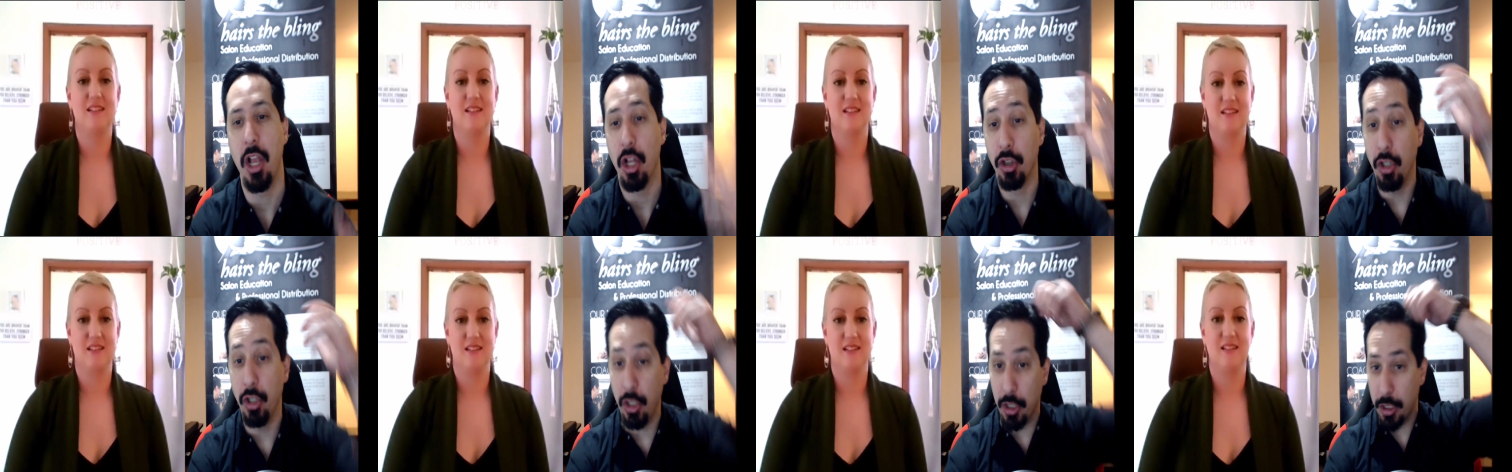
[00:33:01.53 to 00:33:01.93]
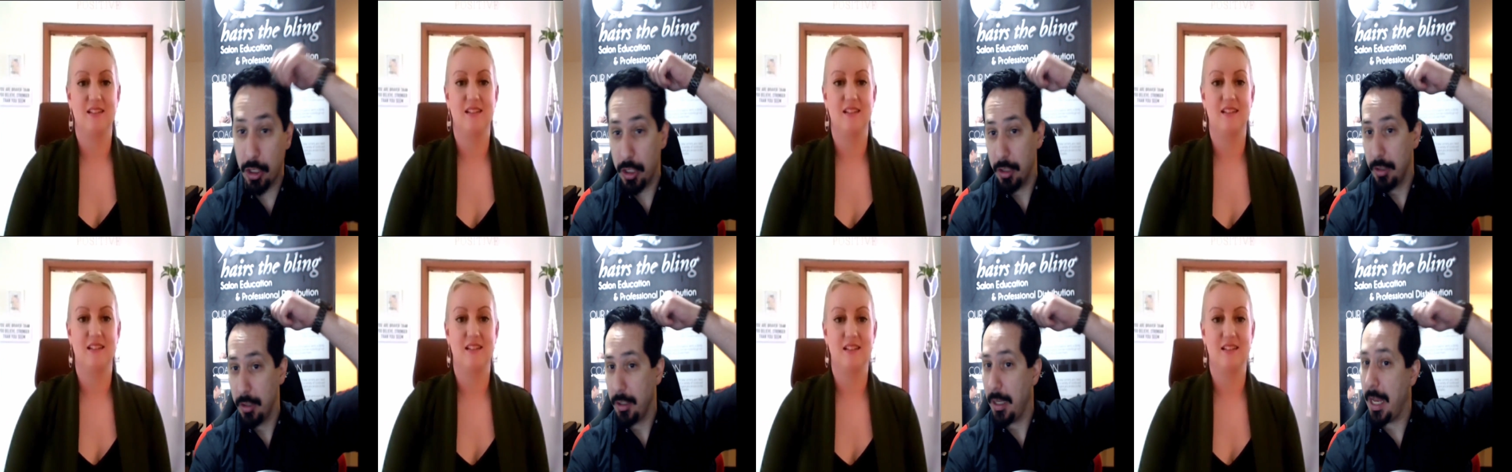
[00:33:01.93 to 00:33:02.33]
Speaker 1: "Look,"
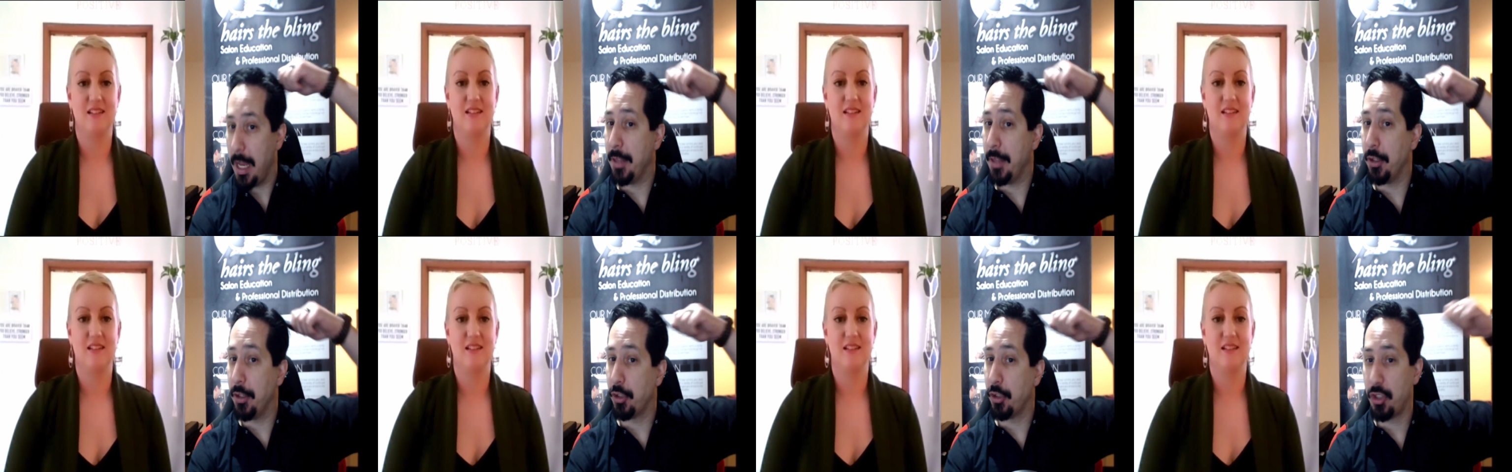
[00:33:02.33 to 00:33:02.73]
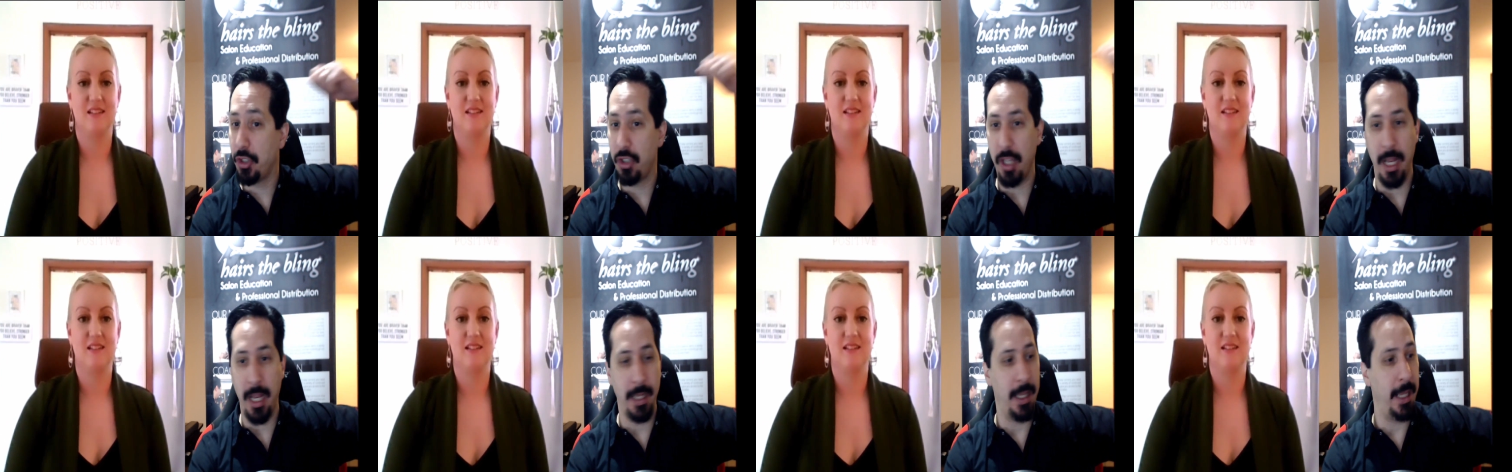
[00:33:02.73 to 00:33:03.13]
and they're just
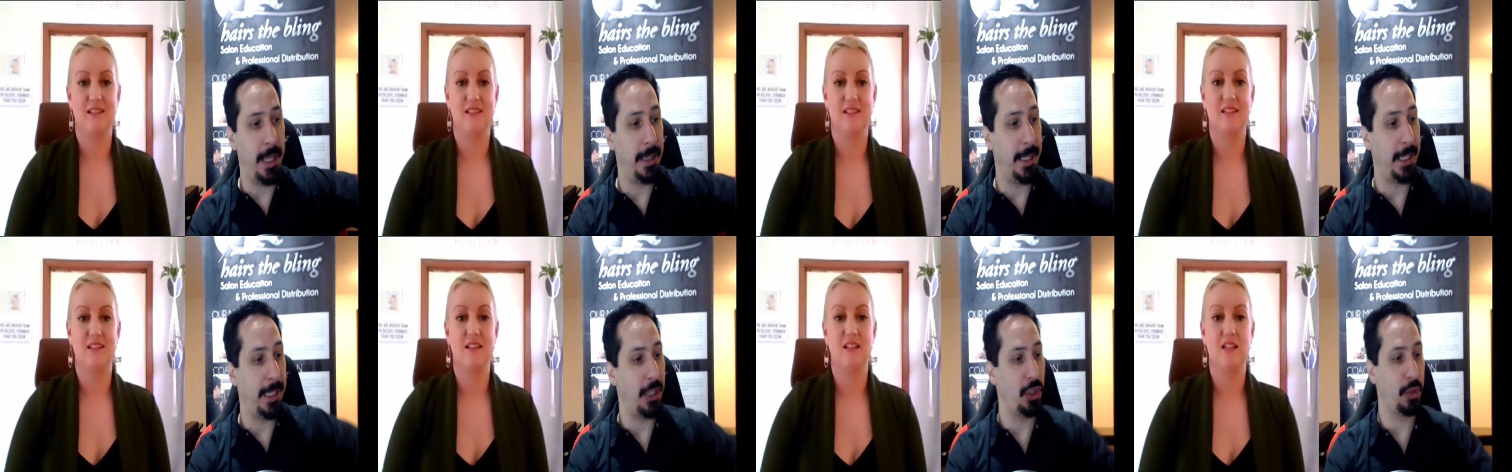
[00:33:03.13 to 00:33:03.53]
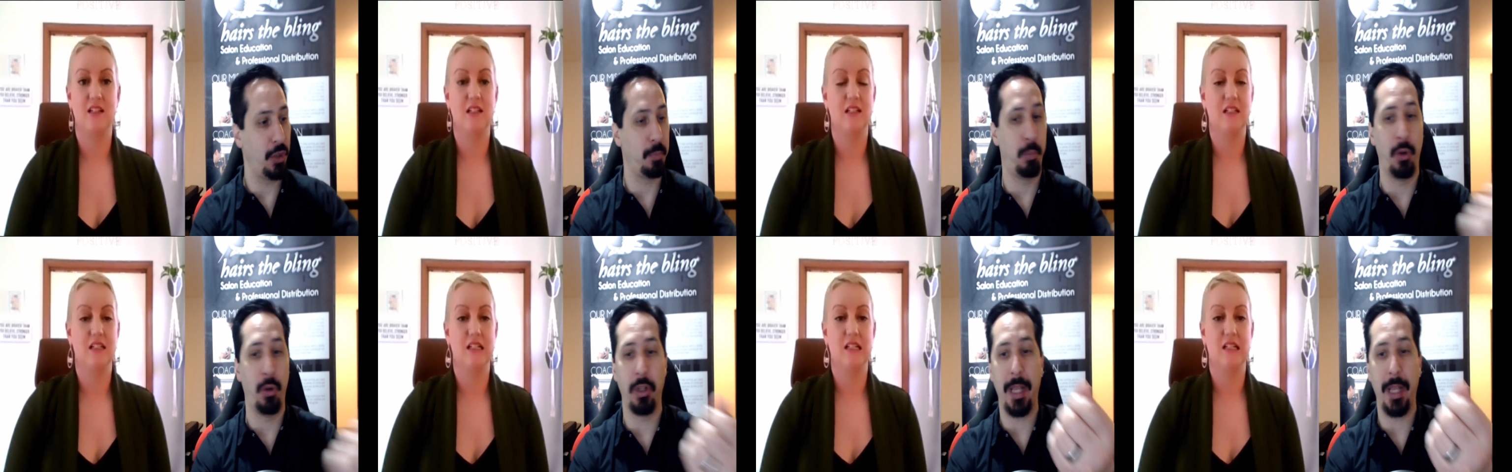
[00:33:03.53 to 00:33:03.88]
and and they can just pull